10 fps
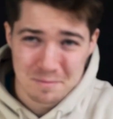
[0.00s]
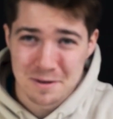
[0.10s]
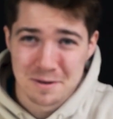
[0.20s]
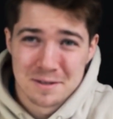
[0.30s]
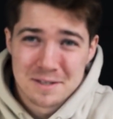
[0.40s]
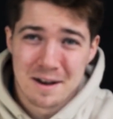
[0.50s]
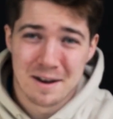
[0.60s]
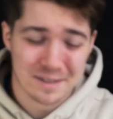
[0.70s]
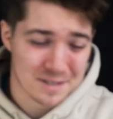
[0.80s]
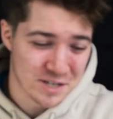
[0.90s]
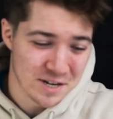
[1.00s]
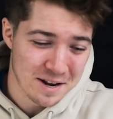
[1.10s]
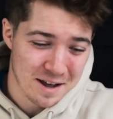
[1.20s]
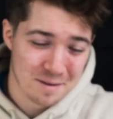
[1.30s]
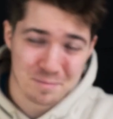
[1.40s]
because I like to
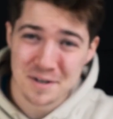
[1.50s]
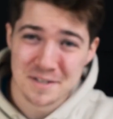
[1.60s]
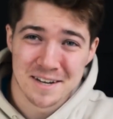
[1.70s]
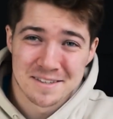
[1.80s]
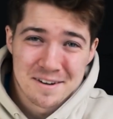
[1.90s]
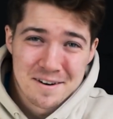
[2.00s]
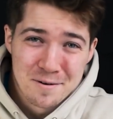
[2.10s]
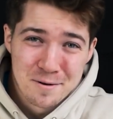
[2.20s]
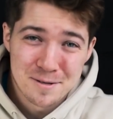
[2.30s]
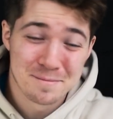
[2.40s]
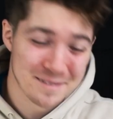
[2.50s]
cheat and presets are awesome.